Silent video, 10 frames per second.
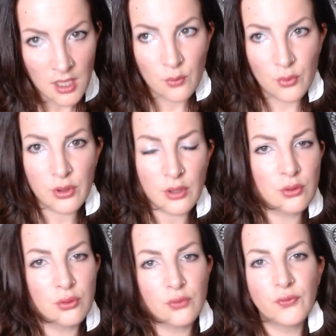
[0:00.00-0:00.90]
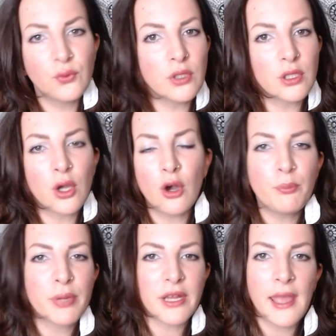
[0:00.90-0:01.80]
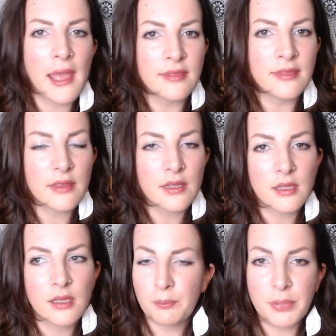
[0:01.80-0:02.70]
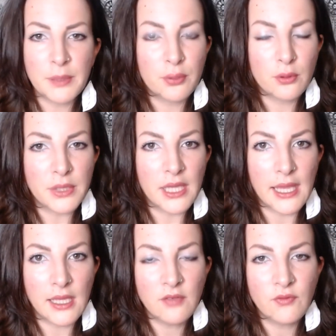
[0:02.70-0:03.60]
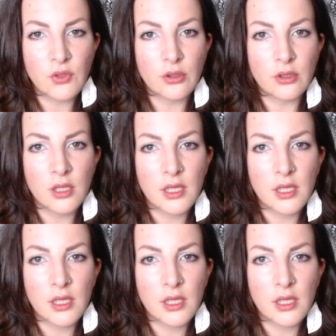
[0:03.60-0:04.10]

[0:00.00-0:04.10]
We don't fully comprehend people behavior,